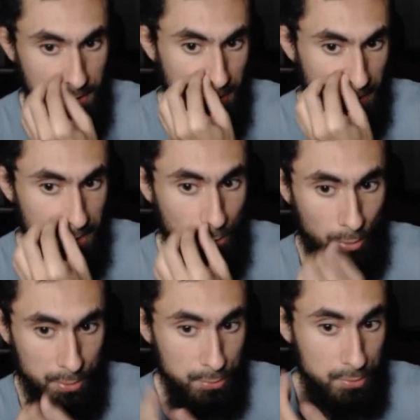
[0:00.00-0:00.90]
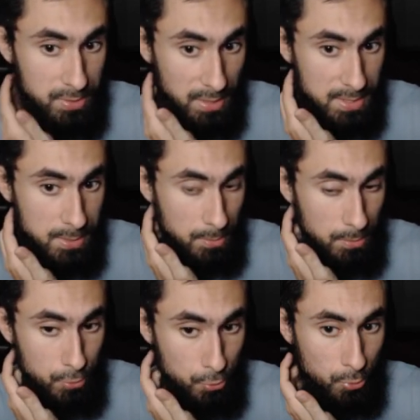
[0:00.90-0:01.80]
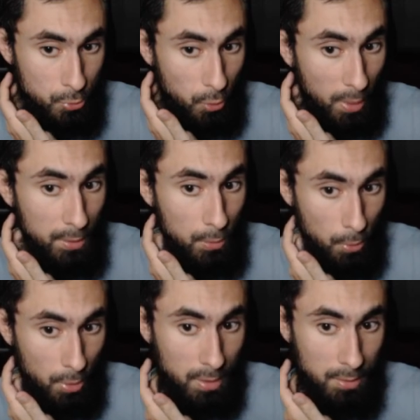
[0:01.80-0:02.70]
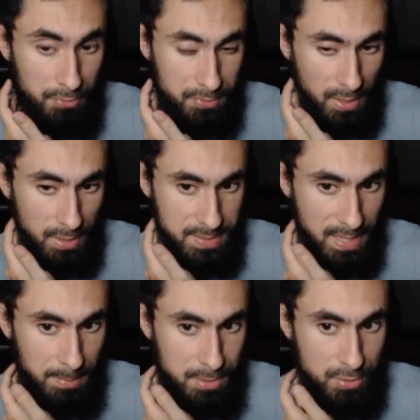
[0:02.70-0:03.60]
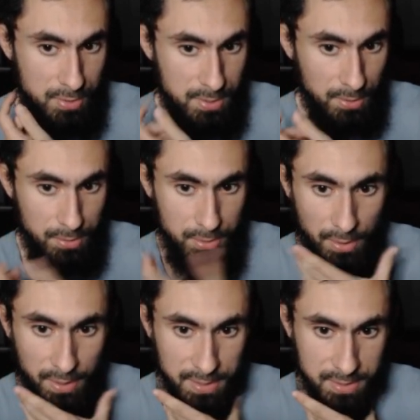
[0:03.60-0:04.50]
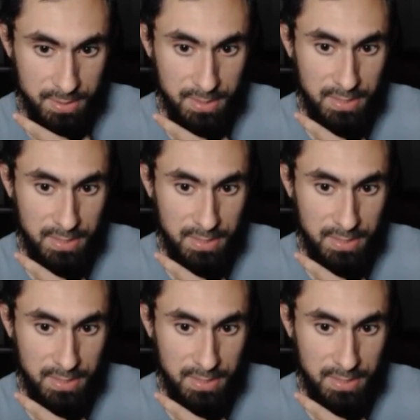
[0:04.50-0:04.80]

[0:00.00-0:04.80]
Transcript: It also does do quite a lot of damage to a single target,